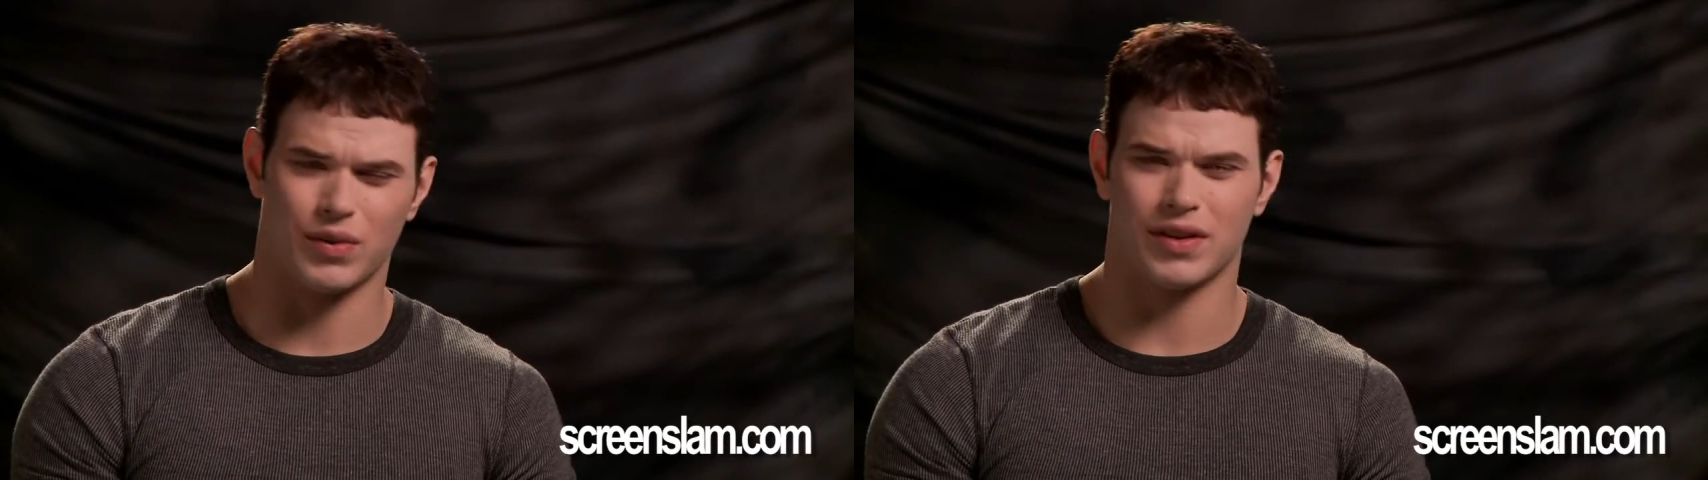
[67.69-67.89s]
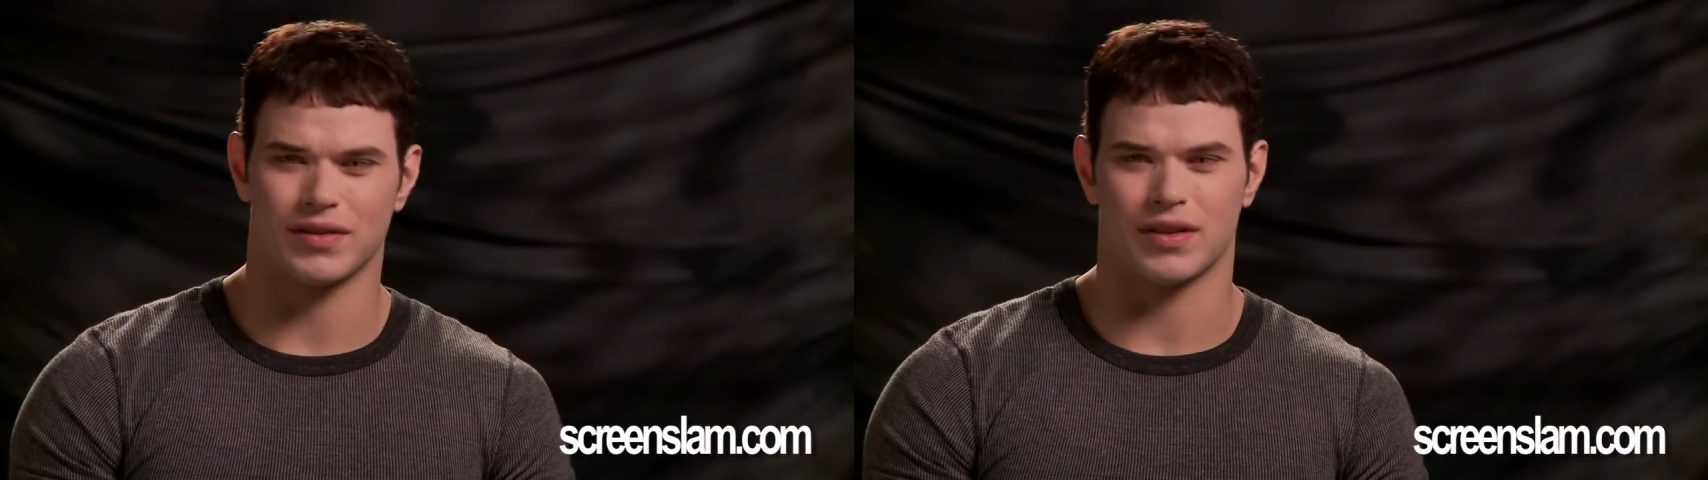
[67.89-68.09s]

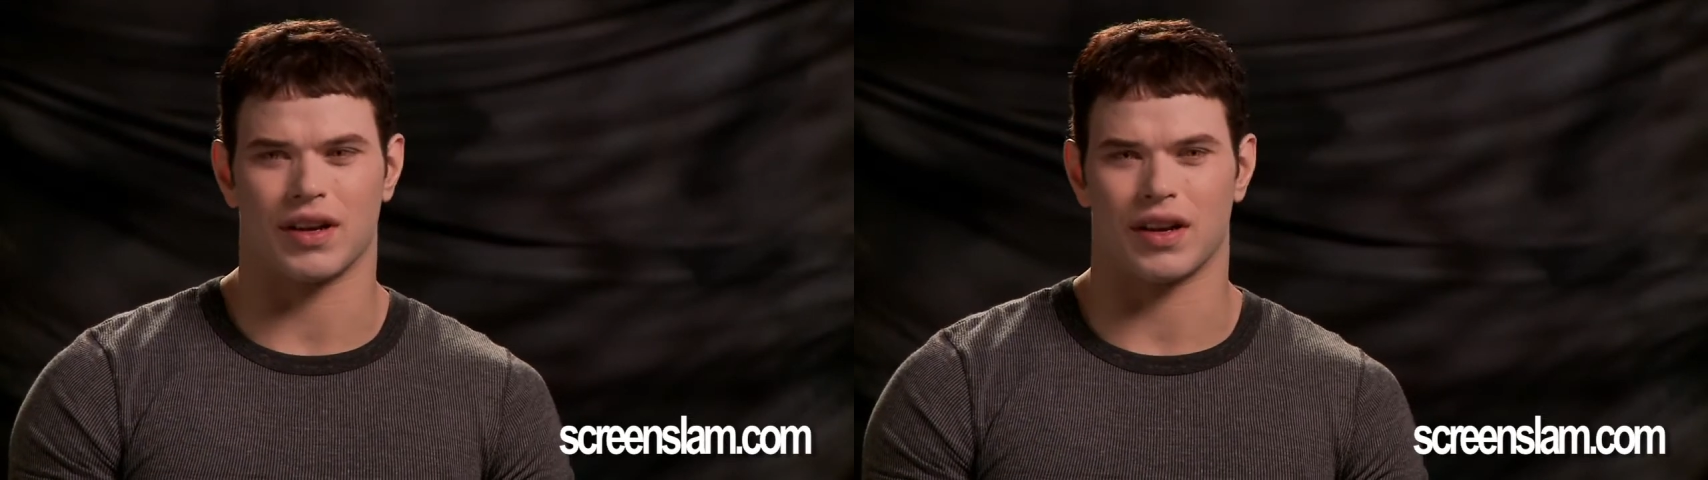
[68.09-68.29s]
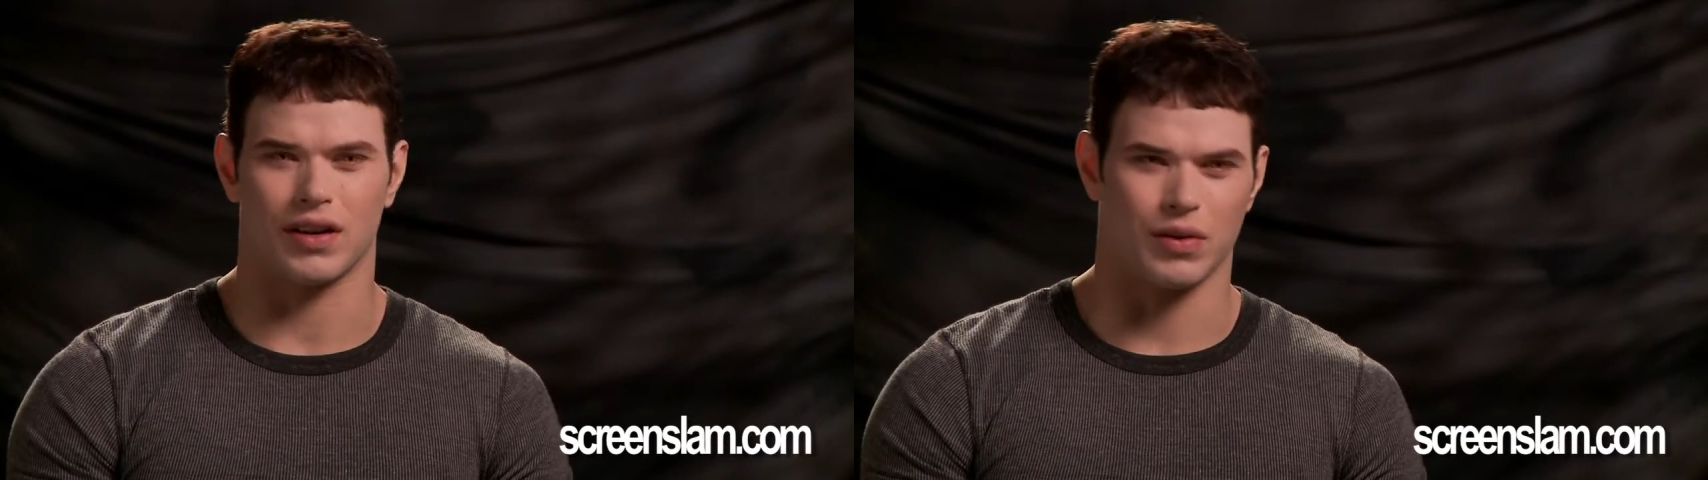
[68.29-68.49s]
who doesn't
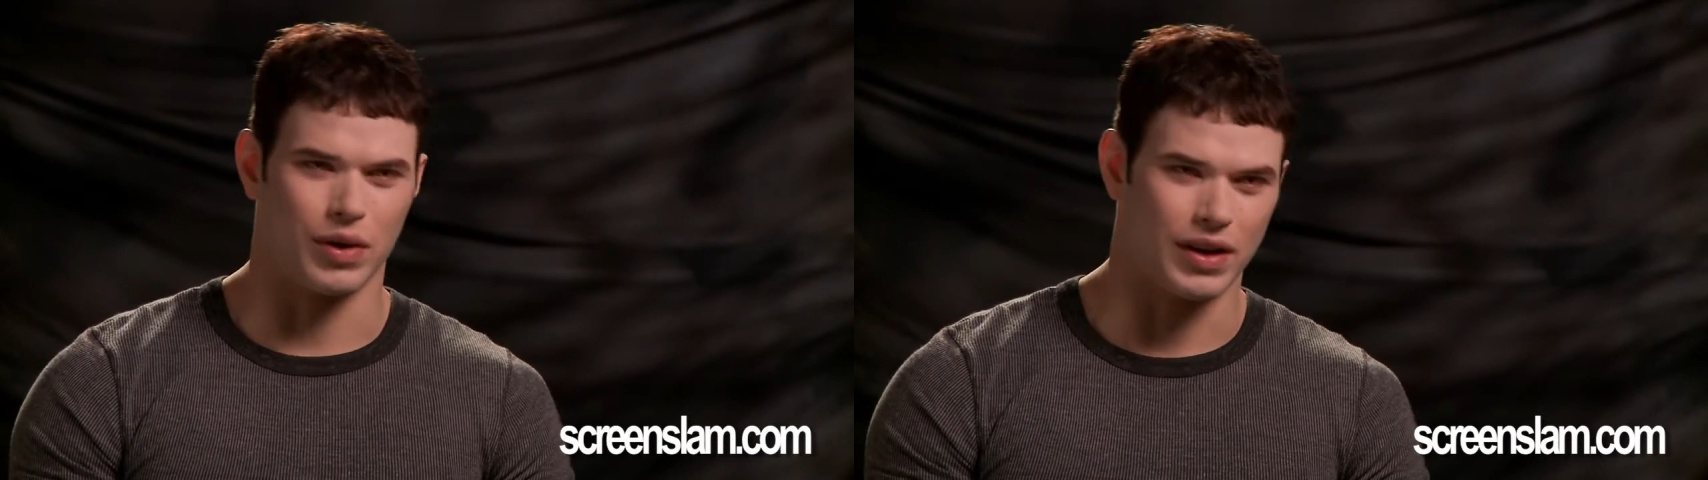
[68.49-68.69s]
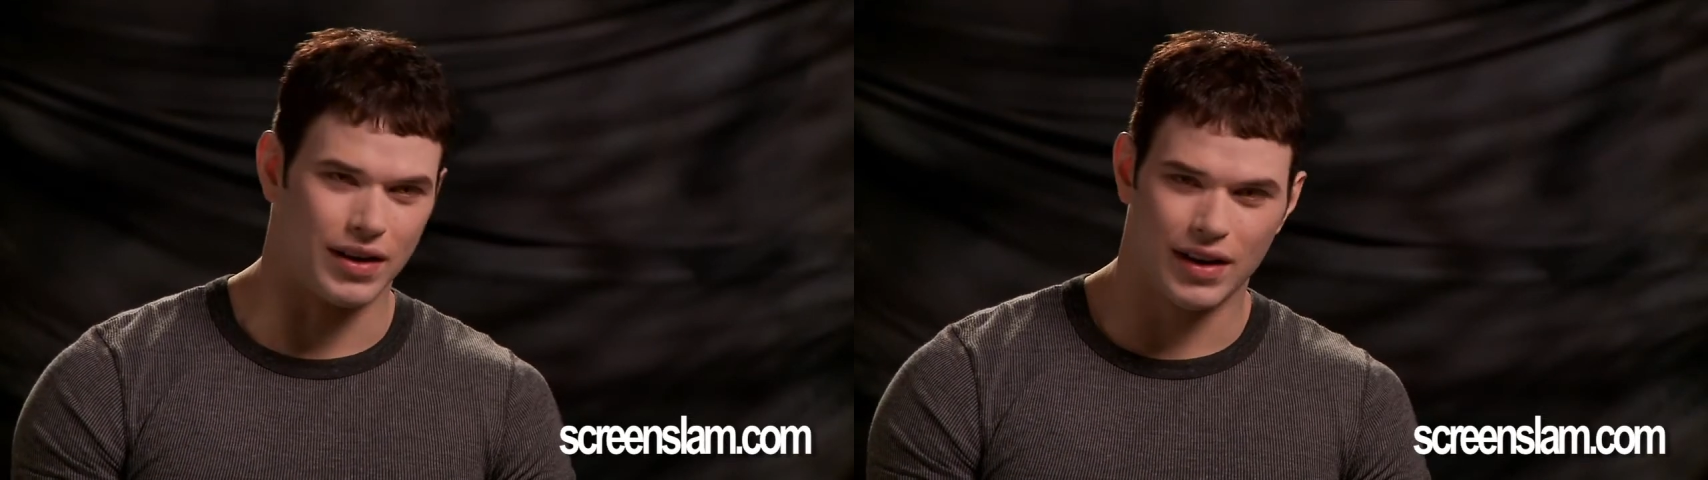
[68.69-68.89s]
care
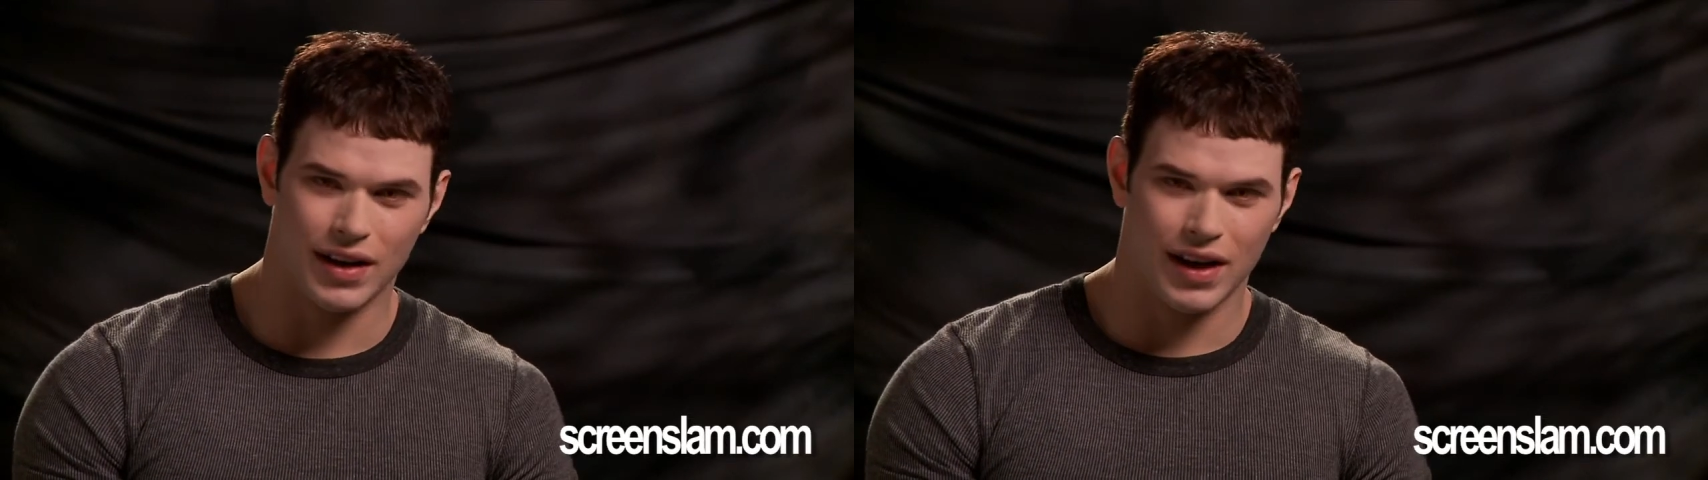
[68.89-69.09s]
what